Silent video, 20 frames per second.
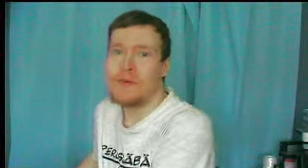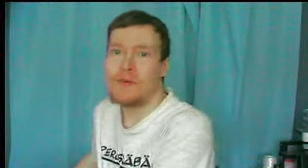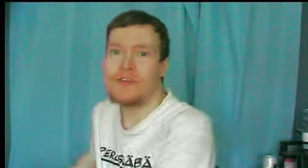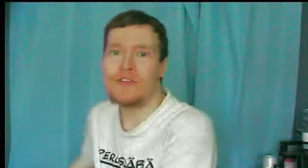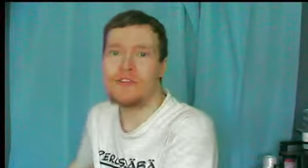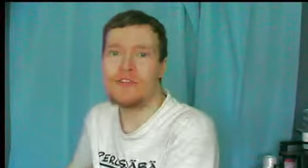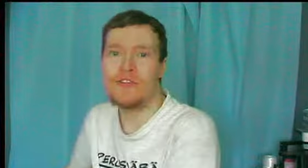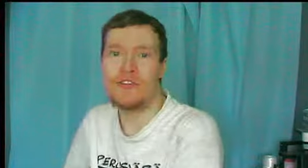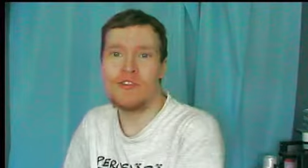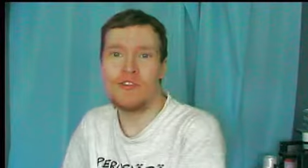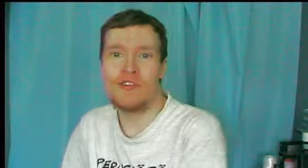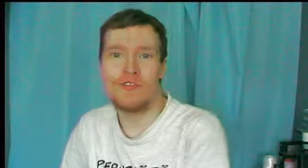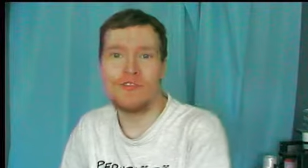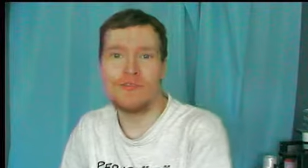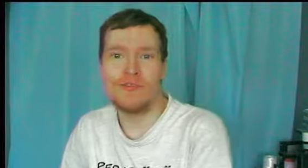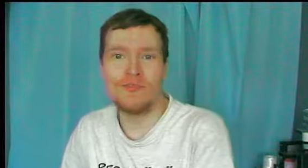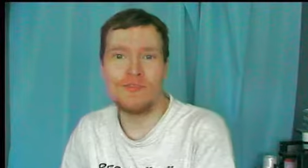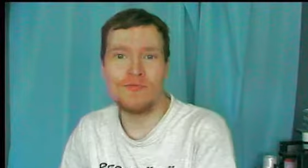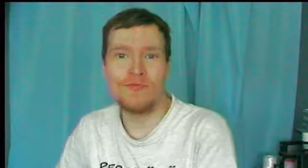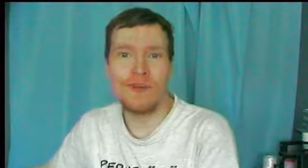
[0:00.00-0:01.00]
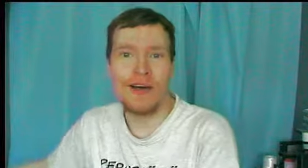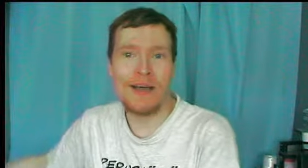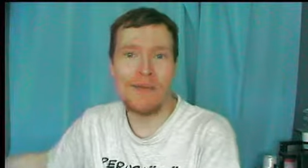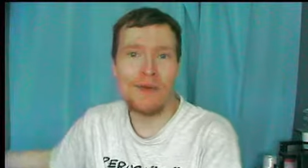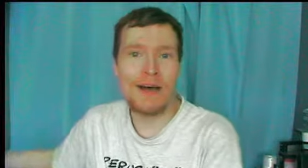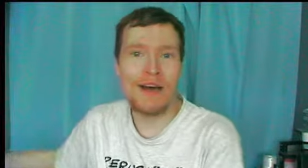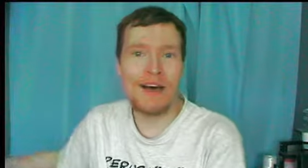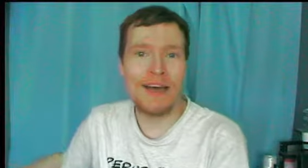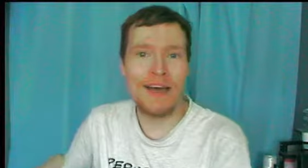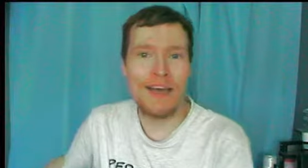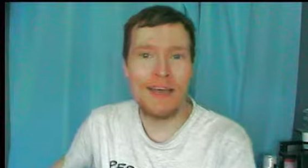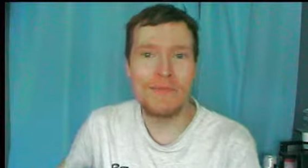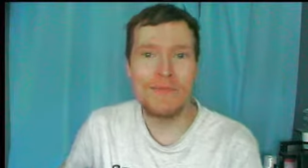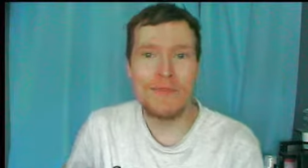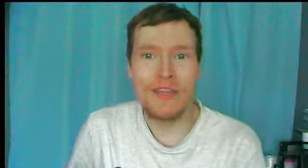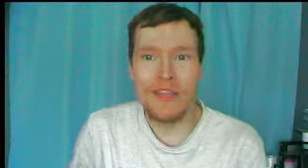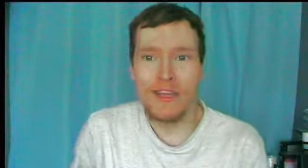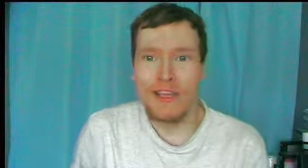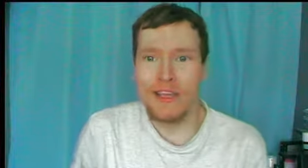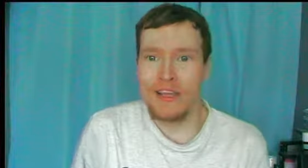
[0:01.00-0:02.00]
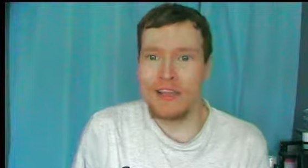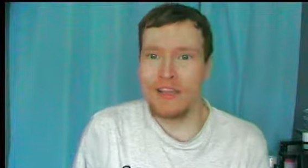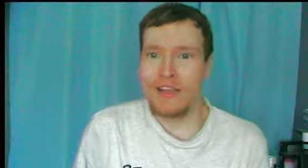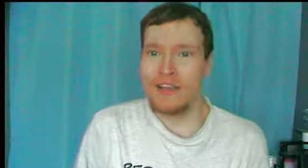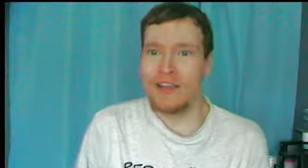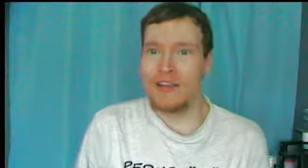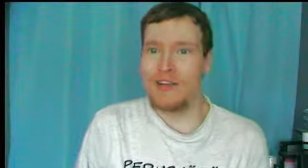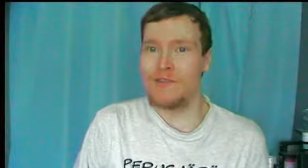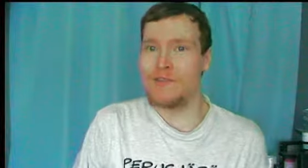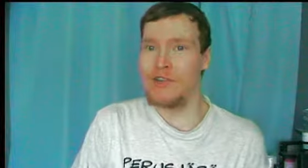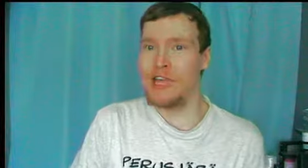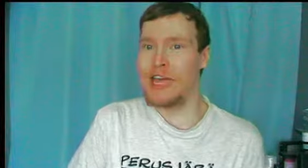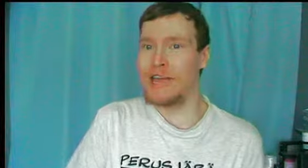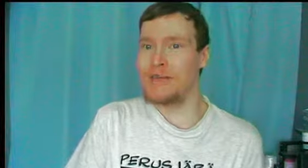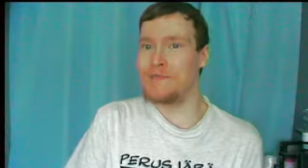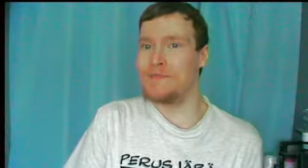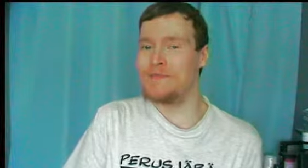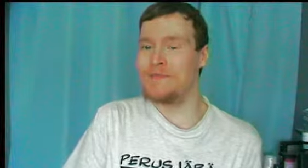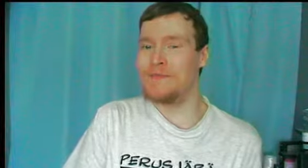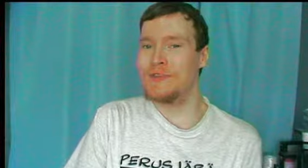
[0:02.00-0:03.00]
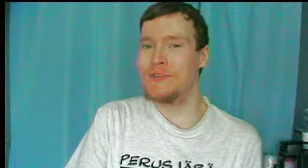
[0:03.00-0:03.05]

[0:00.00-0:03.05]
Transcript: box goes bye-bye. Okay,